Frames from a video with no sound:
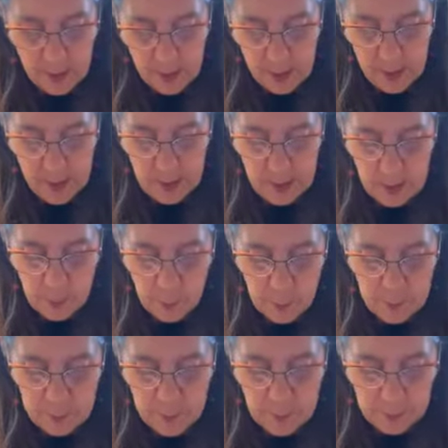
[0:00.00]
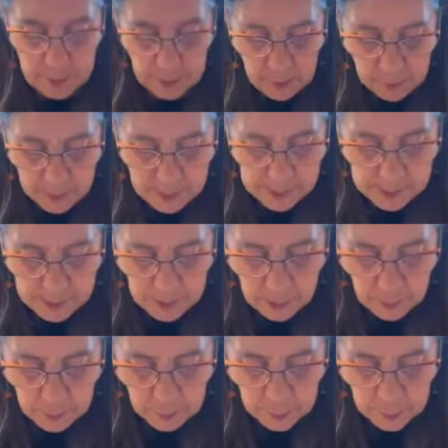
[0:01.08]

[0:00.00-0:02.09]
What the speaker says: And I hope I'm going to be able to see